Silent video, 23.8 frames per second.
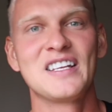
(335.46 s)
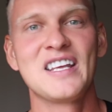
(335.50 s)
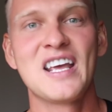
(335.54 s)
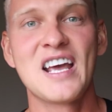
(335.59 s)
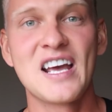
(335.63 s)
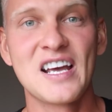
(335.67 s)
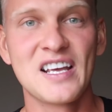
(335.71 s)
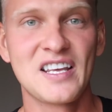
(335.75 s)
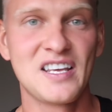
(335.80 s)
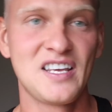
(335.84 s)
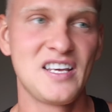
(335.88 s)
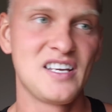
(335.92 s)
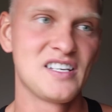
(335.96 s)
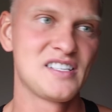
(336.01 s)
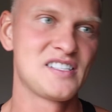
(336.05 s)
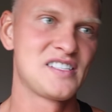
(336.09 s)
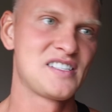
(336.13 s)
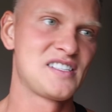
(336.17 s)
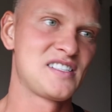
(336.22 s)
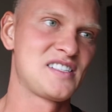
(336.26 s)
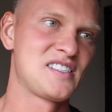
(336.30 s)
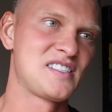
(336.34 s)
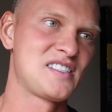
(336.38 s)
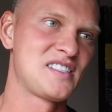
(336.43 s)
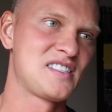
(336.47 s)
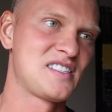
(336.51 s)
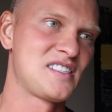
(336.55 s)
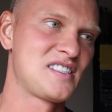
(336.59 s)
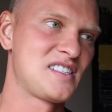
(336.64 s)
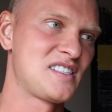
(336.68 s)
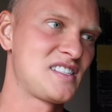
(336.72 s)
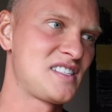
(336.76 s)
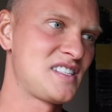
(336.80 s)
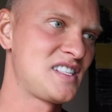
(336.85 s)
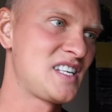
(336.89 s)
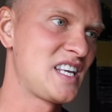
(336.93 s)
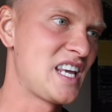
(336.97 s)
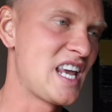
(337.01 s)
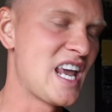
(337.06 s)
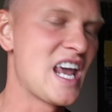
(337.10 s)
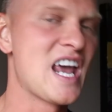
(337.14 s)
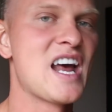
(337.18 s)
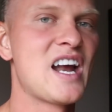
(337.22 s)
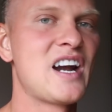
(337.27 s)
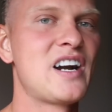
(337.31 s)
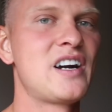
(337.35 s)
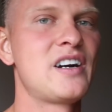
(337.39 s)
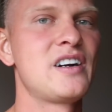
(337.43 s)
yeah, he's
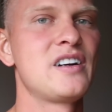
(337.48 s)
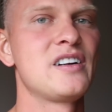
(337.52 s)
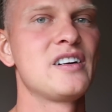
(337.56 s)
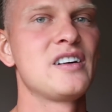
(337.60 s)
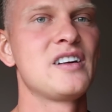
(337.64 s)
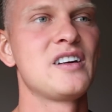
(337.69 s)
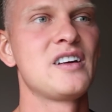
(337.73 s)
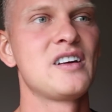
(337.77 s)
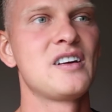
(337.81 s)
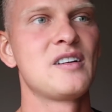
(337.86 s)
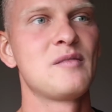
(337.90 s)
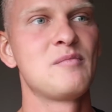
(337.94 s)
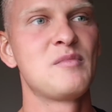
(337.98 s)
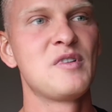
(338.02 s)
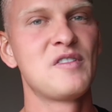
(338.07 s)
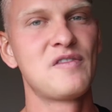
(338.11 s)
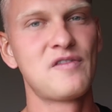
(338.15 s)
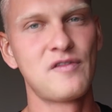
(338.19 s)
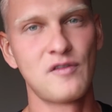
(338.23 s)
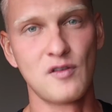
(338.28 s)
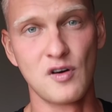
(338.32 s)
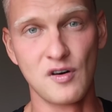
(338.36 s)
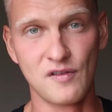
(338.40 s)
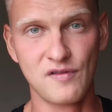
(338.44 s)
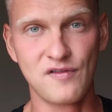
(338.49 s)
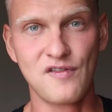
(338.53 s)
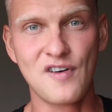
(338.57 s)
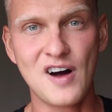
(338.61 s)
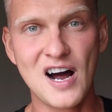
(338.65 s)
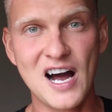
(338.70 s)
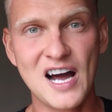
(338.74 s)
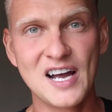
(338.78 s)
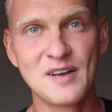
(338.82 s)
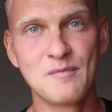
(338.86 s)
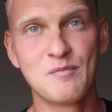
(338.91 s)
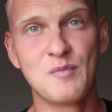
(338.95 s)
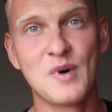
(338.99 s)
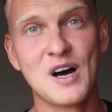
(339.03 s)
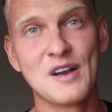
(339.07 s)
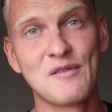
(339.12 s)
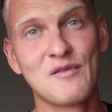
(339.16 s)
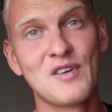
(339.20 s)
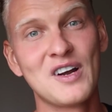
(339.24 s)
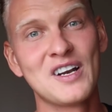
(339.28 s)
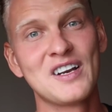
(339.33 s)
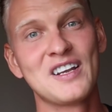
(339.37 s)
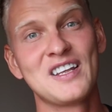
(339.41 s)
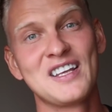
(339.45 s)
scared before fight, but
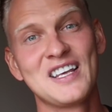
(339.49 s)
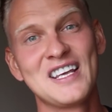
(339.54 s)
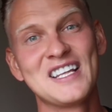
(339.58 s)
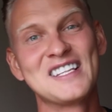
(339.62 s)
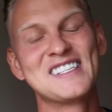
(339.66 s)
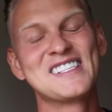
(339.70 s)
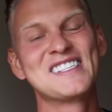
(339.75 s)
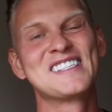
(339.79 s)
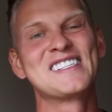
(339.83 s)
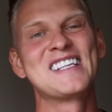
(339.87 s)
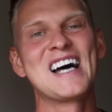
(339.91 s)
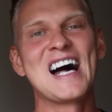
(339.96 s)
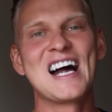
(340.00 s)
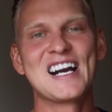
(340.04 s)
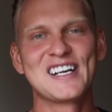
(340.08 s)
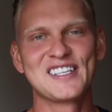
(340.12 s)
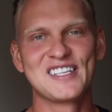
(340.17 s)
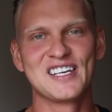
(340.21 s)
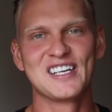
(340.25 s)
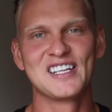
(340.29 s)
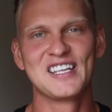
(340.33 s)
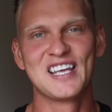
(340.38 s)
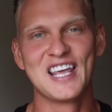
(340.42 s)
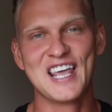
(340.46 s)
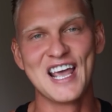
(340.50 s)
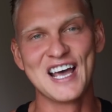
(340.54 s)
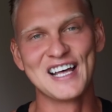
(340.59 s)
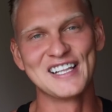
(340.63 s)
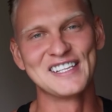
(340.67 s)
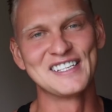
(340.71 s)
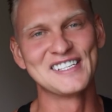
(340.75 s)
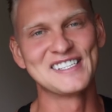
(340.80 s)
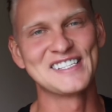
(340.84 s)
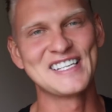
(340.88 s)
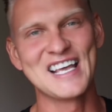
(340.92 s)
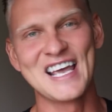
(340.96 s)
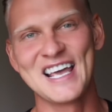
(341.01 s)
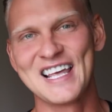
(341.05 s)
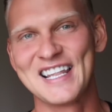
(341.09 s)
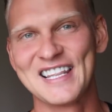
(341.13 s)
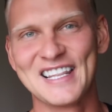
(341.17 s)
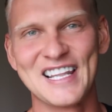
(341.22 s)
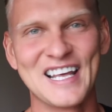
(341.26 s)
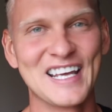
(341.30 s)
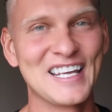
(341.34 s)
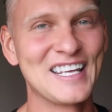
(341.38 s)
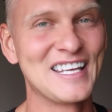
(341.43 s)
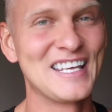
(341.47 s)
when it started, he understand,
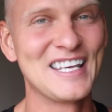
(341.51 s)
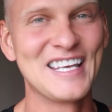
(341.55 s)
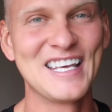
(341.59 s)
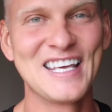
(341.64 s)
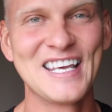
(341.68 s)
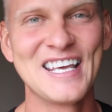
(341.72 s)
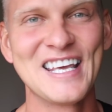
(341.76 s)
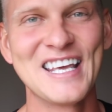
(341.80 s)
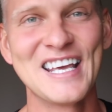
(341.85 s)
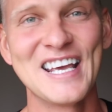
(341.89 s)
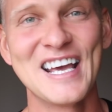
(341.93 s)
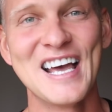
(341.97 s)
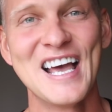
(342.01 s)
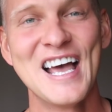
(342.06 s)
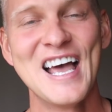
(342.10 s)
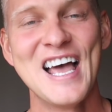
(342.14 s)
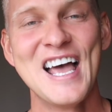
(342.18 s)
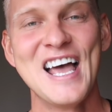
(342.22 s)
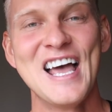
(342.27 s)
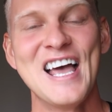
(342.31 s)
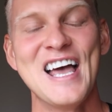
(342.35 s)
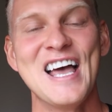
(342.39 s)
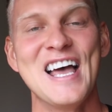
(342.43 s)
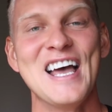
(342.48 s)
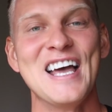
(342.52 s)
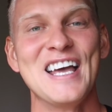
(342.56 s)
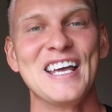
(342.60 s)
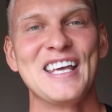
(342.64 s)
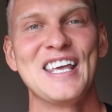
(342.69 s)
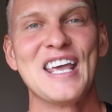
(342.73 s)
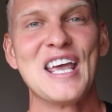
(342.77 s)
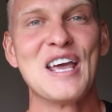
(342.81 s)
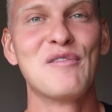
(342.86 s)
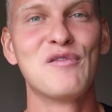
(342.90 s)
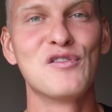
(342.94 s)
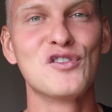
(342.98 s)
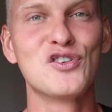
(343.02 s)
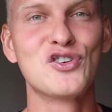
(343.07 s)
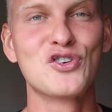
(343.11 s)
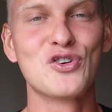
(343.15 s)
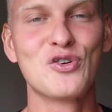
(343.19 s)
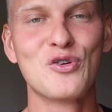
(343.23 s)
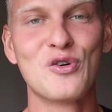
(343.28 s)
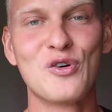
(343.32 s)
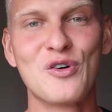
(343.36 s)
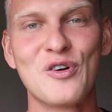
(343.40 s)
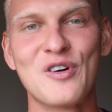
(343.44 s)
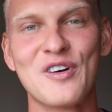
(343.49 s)
like he for
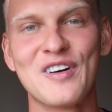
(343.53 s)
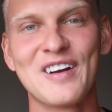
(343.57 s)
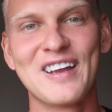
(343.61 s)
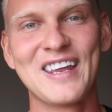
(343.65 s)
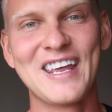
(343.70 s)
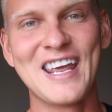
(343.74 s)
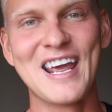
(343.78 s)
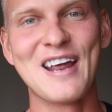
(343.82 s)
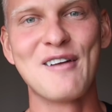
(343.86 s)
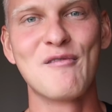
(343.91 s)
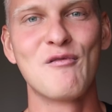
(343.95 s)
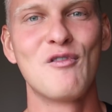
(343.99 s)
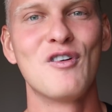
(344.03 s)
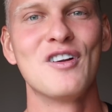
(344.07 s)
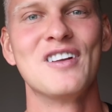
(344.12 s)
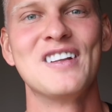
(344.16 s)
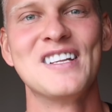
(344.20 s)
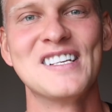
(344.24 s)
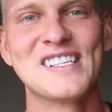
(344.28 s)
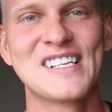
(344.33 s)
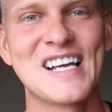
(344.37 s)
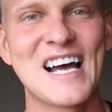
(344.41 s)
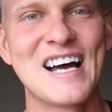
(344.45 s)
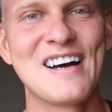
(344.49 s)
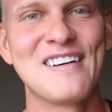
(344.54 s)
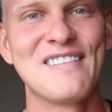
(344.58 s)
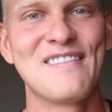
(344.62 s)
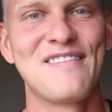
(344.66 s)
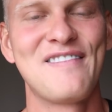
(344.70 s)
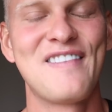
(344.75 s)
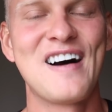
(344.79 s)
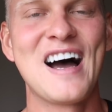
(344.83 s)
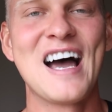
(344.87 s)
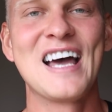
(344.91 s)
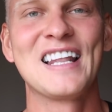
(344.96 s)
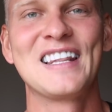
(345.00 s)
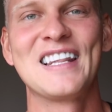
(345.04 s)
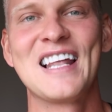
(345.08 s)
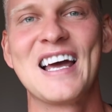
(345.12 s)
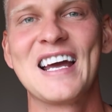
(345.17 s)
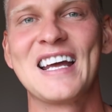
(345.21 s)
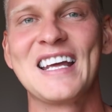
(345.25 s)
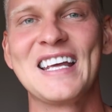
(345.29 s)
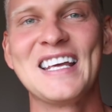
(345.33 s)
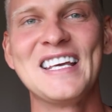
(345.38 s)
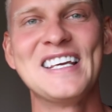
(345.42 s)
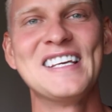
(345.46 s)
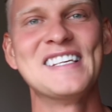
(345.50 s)
sure can win this fight,
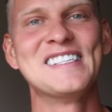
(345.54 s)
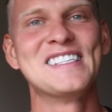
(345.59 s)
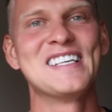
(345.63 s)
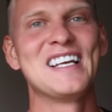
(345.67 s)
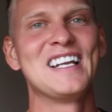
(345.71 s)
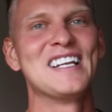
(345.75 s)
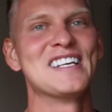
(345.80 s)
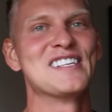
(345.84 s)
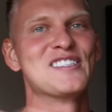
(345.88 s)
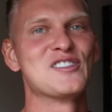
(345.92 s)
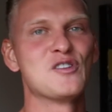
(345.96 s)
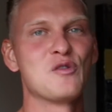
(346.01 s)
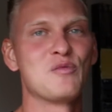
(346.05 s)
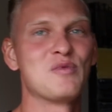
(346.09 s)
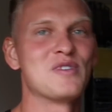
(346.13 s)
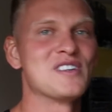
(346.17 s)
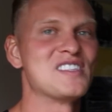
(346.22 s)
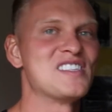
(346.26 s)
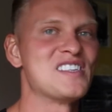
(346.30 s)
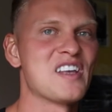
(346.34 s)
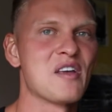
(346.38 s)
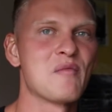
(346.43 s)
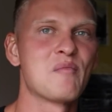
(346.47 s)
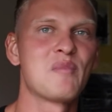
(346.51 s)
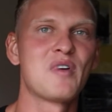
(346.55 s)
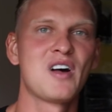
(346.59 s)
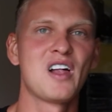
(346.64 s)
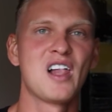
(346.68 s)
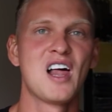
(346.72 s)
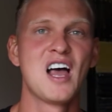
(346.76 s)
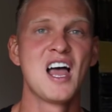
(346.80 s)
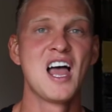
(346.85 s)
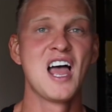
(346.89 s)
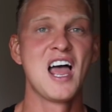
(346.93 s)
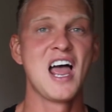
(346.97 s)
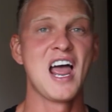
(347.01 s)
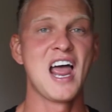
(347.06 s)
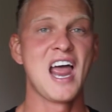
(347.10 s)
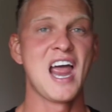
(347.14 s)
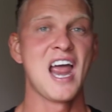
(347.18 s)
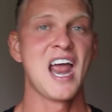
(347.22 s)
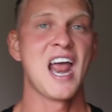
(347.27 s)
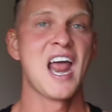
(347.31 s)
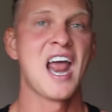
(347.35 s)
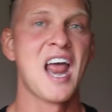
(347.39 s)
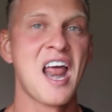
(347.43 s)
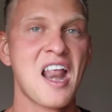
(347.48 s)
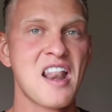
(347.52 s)
like easily, super simple.
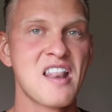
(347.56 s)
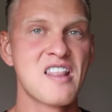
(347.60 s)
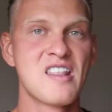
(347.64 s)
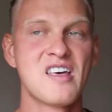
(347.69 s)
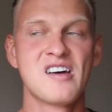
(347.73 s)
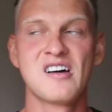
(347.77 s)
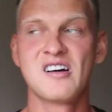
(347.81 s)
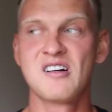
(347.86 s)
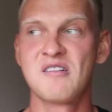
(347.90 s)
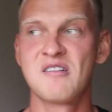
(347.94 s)
And